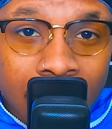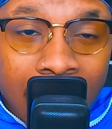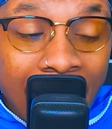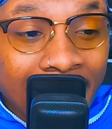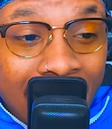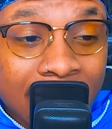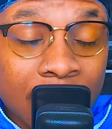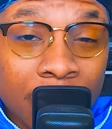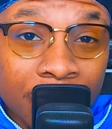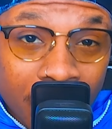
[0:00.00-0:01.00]
and its
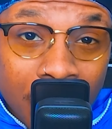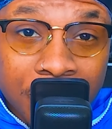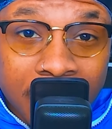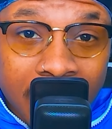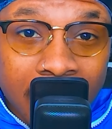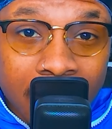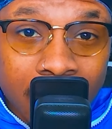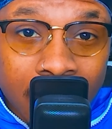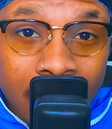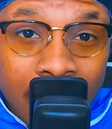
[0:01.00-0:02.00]
conversion kit
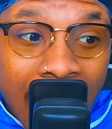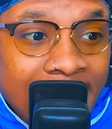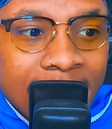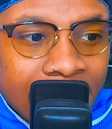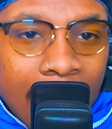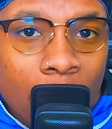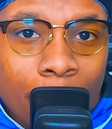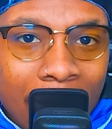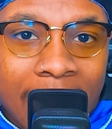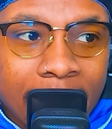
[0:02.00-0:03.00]
has now
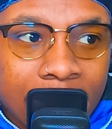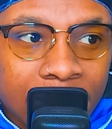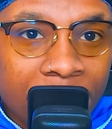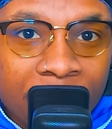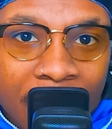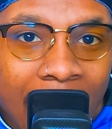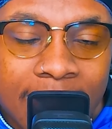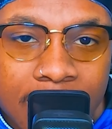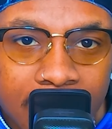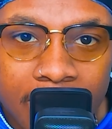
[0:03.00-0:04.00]
made it the
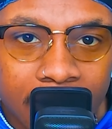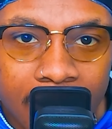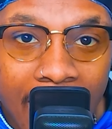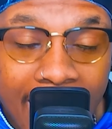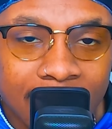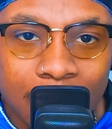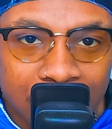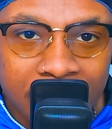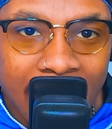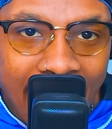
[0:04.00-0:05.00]
fastest killing
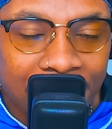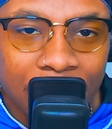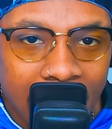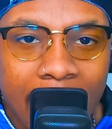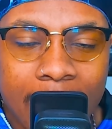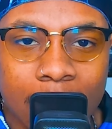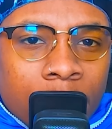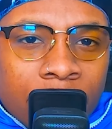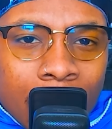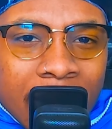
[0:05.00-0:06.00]
SMG in the game.
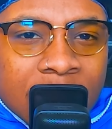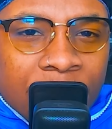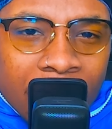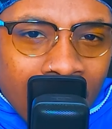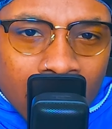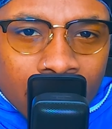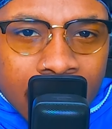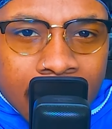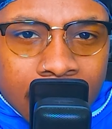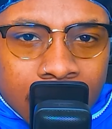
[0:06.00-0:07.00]
From its fire
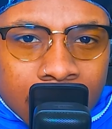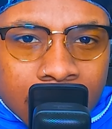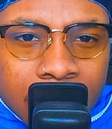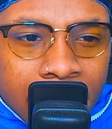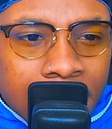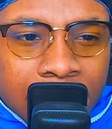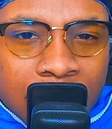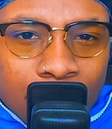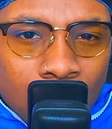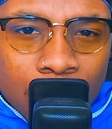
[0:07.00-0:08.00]
rate to its
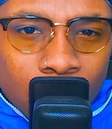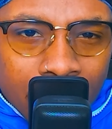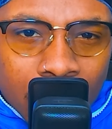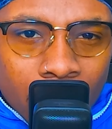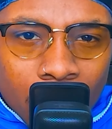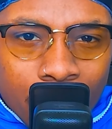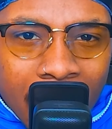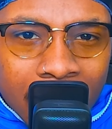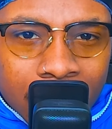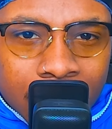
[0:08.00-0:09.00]
smooth recoil
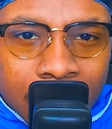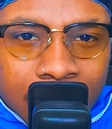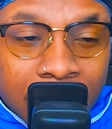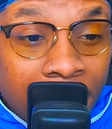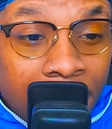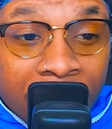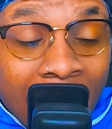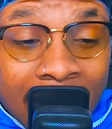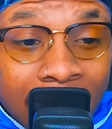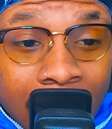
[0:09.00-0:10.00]
pattern to the
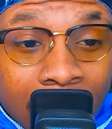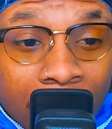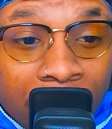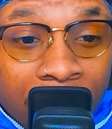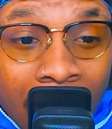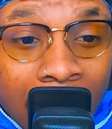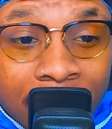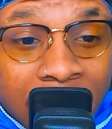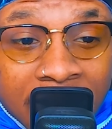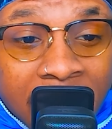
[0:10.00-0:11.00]
fact that
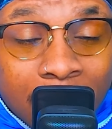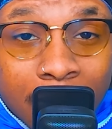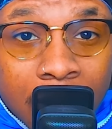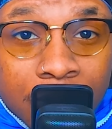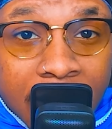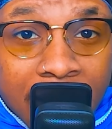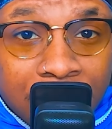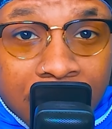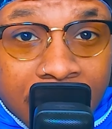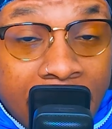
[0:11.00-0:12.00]
5 to 10 meters, it
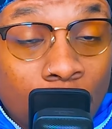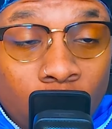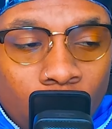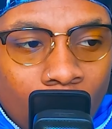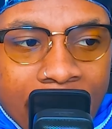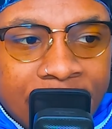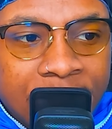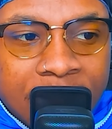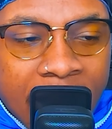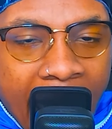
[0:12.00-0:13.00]
just
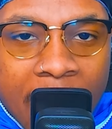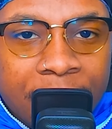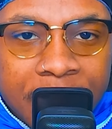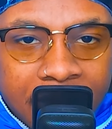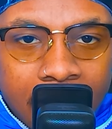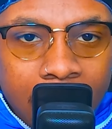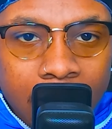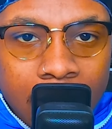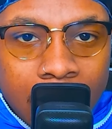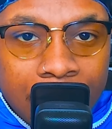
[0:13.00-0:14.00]
erases everything.
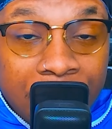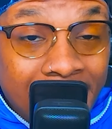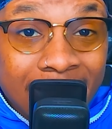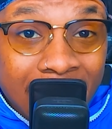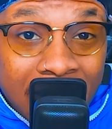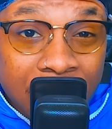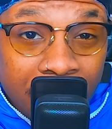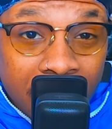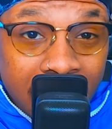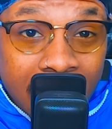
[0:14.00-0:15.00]
This
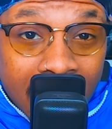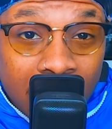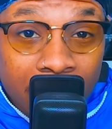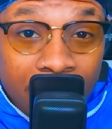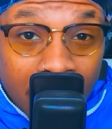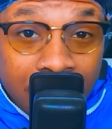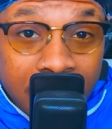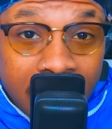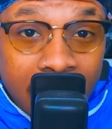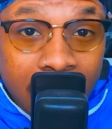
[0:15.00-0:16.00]
DG 58
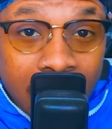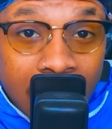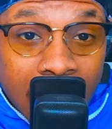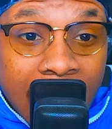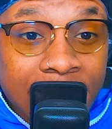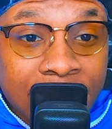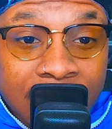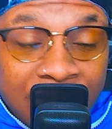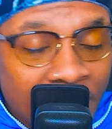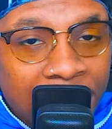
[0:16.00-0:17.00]
conversion kit is
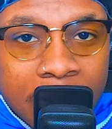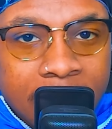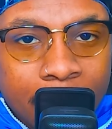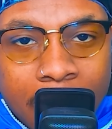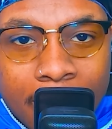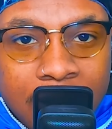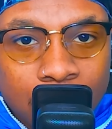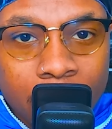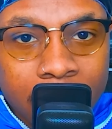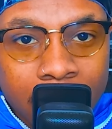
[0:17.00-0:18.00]
nothing to be
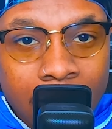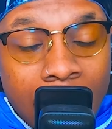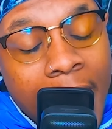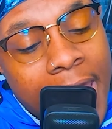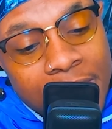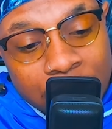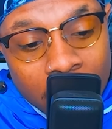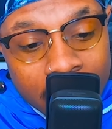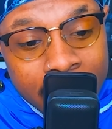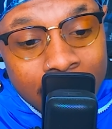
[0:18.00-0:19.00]
messed with.
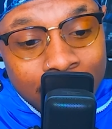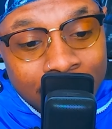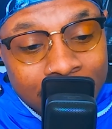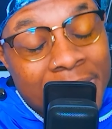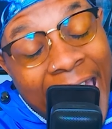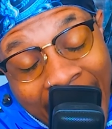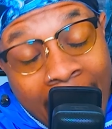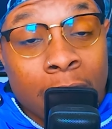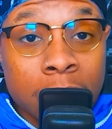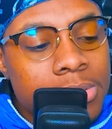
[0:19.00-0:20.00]
HRM,
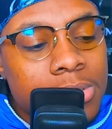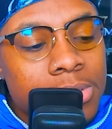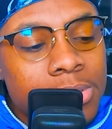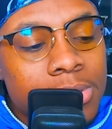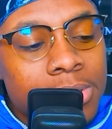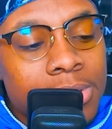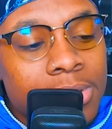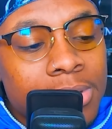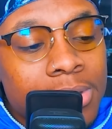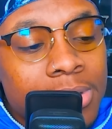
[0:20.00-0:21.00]
ah. It ain't better
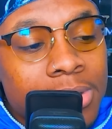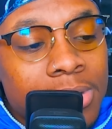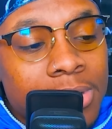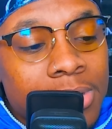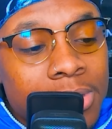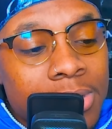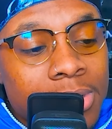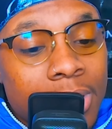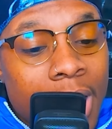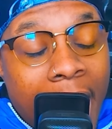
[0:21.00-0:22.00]
than the BP 50.
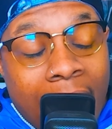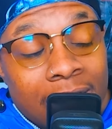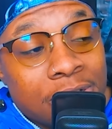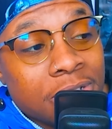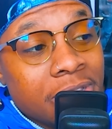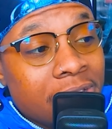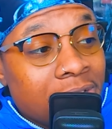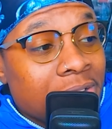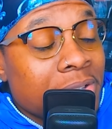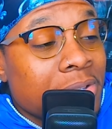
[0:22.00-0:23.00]
Actually,
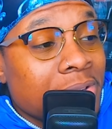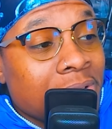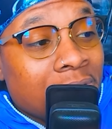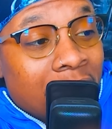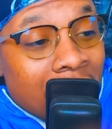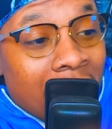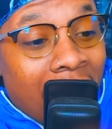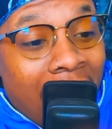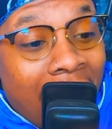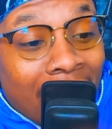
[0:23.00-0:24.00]
it's not better than the
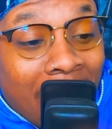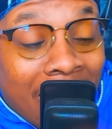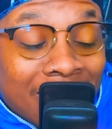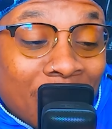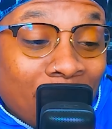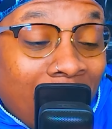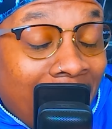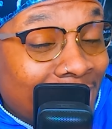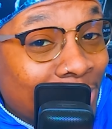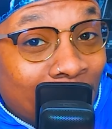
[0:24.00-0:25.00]
BP fifty. I, I, don't.
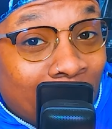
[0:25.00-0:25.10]
I don't